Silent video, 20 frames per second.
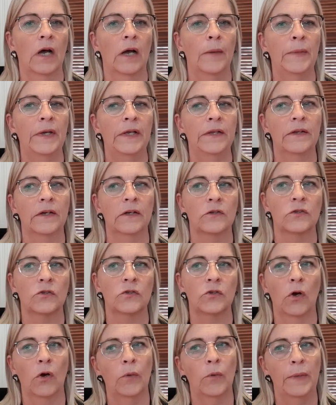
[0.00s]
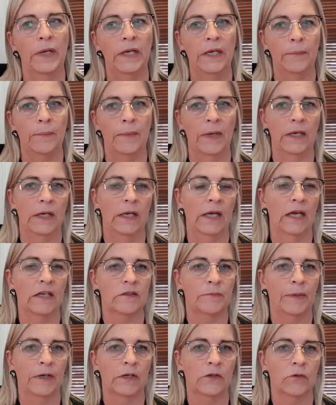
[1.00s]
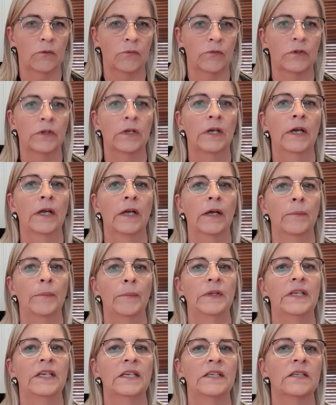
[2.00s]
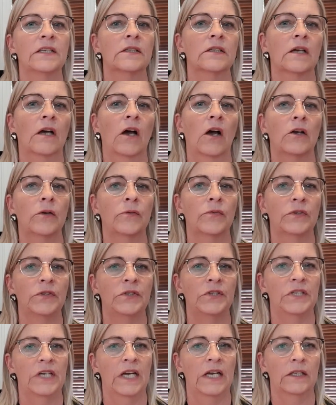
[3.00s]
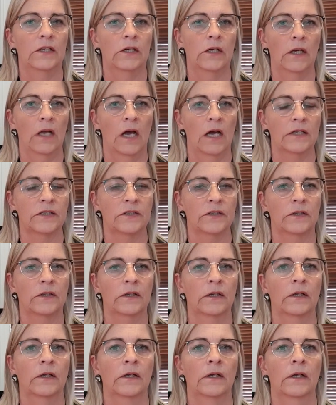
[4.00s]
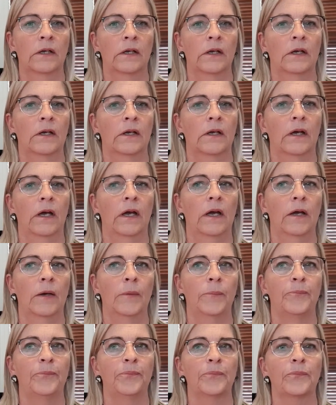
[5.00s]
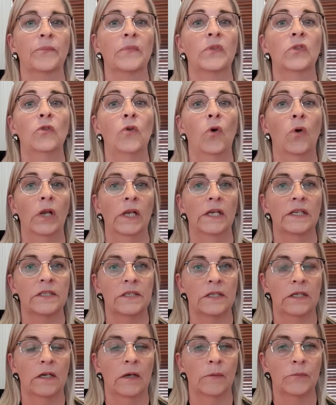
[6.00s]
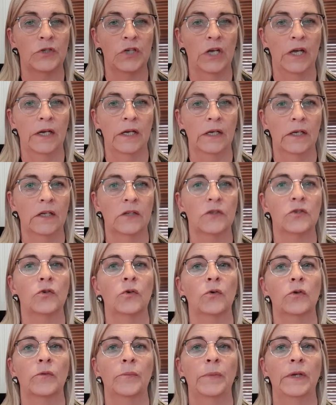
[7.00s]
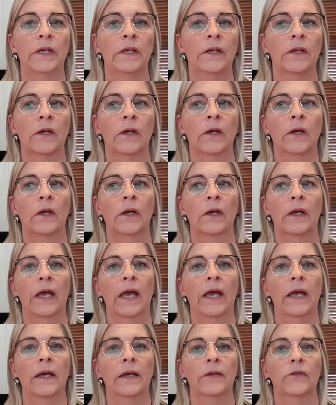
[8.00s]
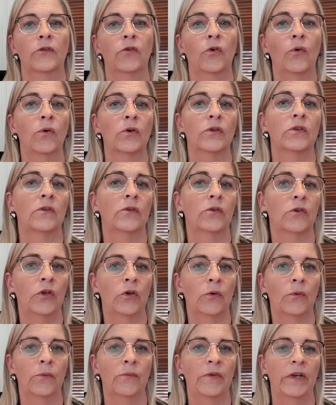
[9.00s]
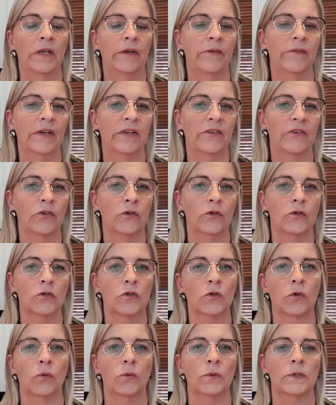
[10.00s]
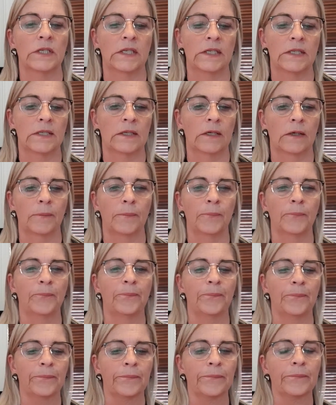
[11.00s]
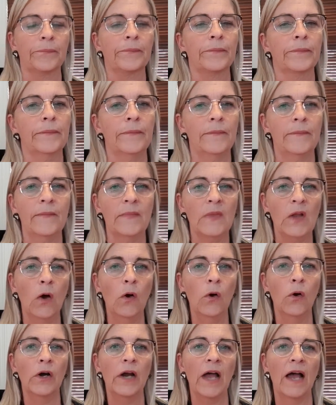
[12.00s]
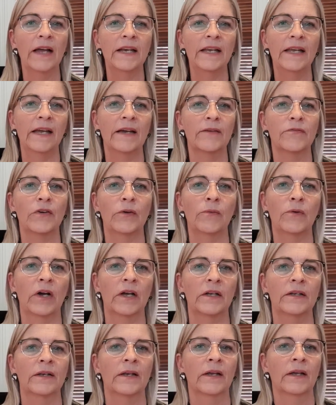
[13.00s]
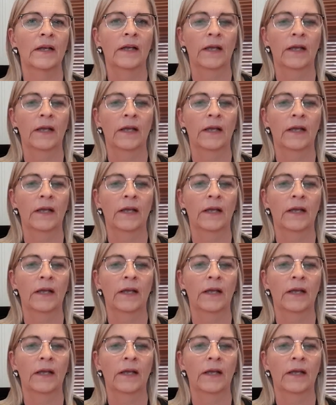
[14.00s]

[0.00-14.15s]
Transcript: I mean, there are so many, many aspects of it, but this is kind of a generalized knowledge that I'm sharing, that should have been taught to you when you went through the school system. Alrighty, everyone.